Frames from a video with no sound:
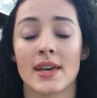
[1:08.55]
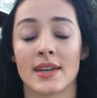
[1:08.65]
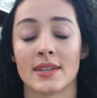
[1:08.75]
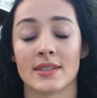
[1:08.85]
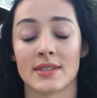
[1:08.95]

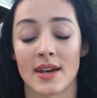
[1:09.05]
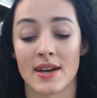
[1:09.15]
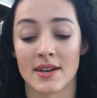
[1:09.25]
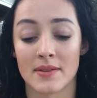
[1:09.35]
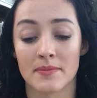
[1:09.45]
And,
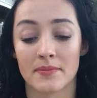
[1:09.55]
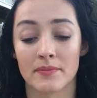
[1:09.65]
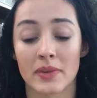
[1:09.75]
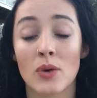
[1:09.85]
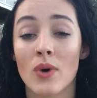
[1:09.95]

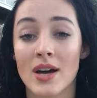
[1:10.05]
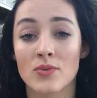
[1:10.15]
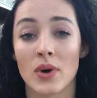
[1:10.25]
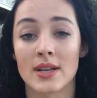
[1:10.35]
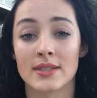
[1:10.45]
but
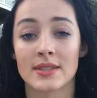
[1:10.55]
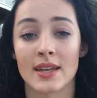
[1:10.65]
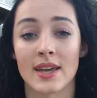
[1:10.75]
Juan was.